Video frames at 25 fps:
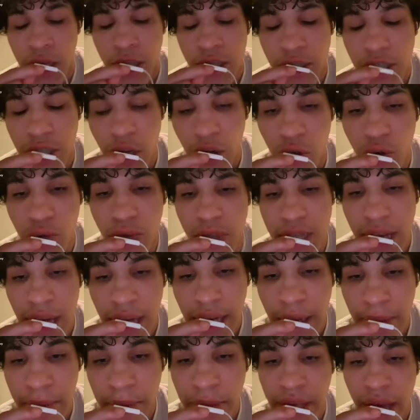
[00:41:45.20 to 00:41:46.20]
So you
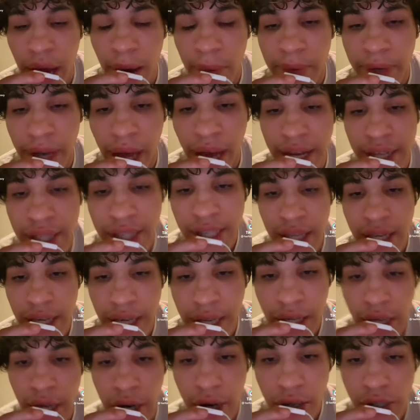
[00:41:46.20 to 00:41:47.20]
telling me I'm
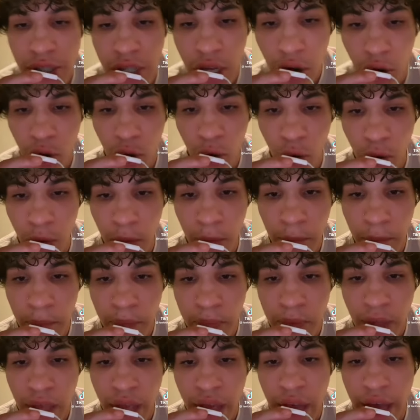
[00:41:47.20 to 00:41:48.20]
19 years old
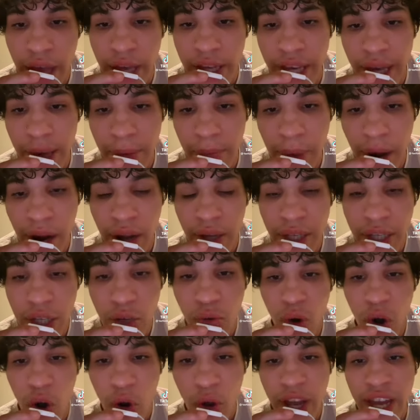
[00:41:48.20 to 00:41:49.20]
and can barely
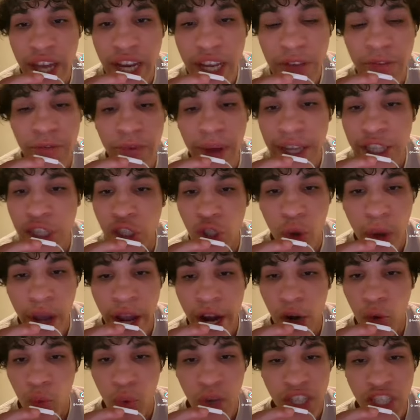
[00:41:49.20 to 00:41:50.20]
grow any facial
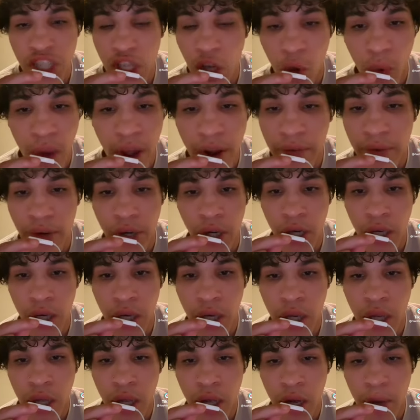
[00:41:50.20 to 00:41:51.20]
hair whatsoever,
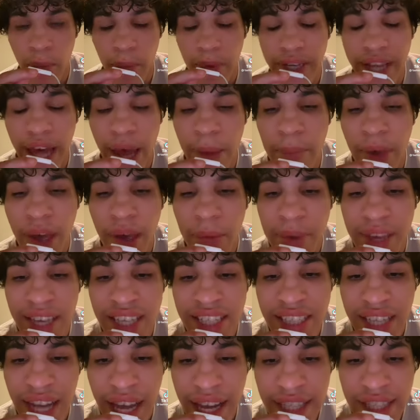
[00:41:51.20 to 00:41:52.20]
but that baby
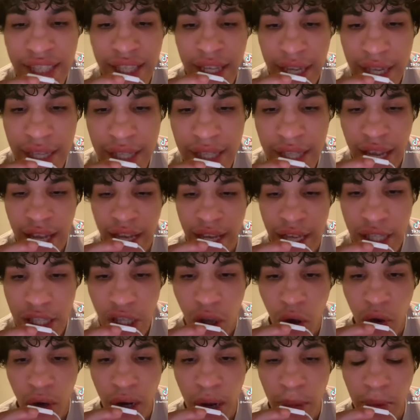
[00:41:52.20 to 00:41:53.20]
is 19 seconds
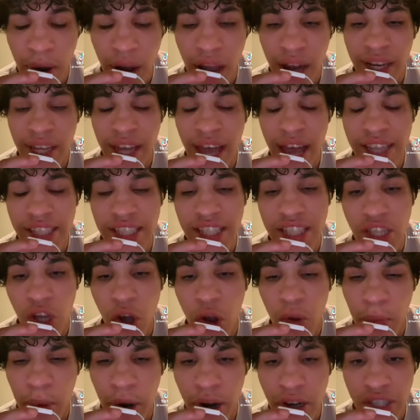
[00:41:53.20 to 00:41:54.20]
old and probably has his
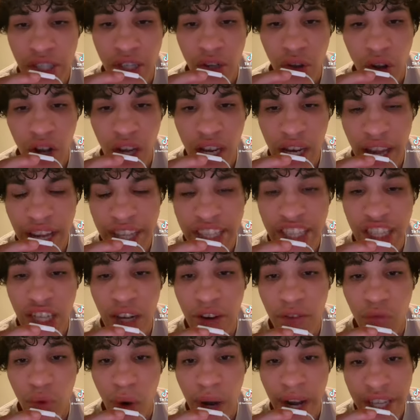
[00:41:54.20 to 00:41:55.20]
own personal collection
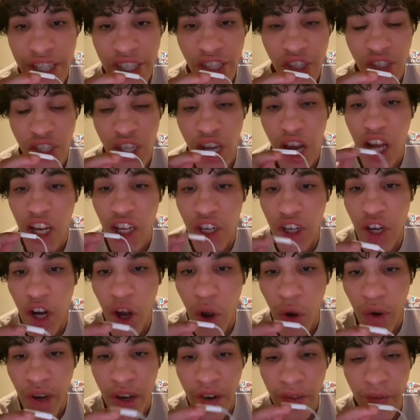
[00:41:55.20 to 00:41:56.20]
of razors color
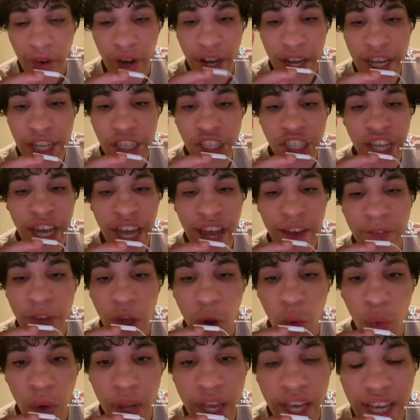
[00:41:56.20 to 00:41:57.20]
coded for each day of the
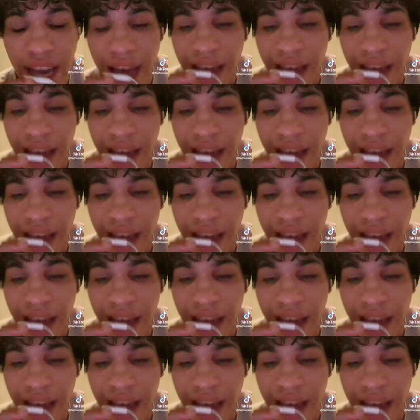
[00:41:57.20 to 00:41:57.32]
week?